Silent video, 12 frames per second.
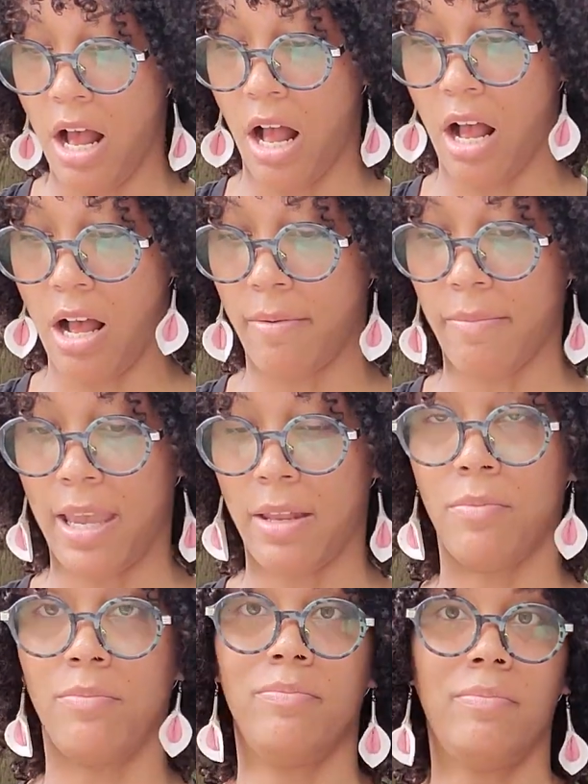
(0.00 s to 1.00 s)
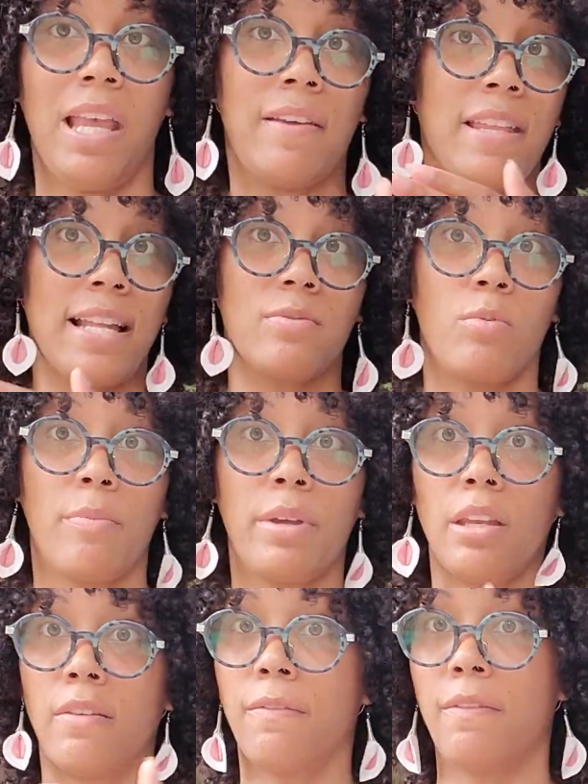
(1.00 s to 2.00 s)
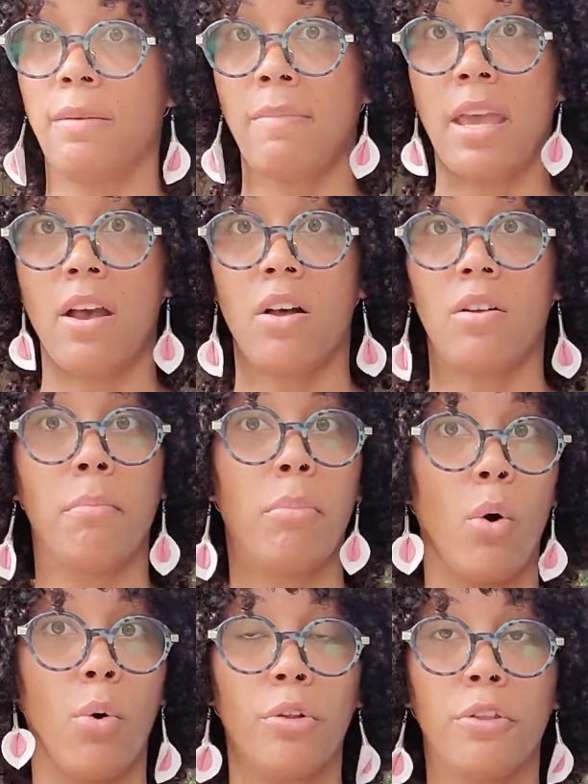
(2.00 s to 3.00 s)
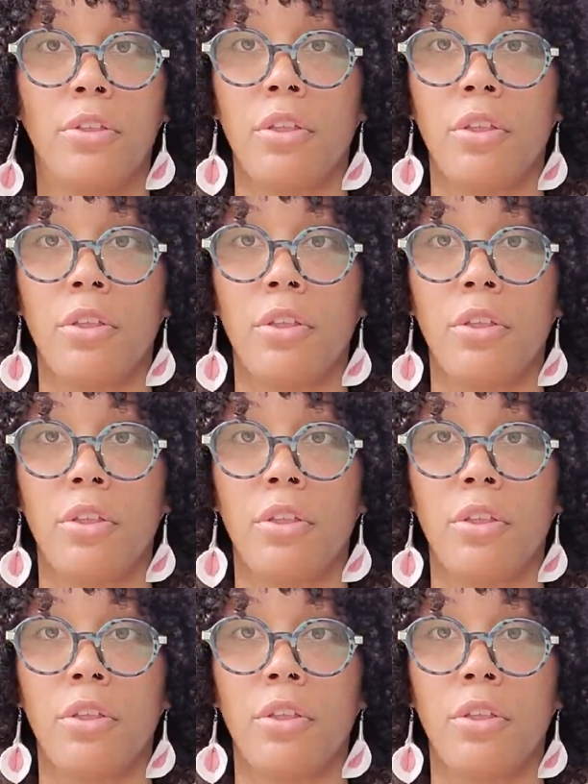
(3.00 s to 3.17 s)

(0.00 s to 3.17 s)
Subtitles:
And if that's woman, female, both,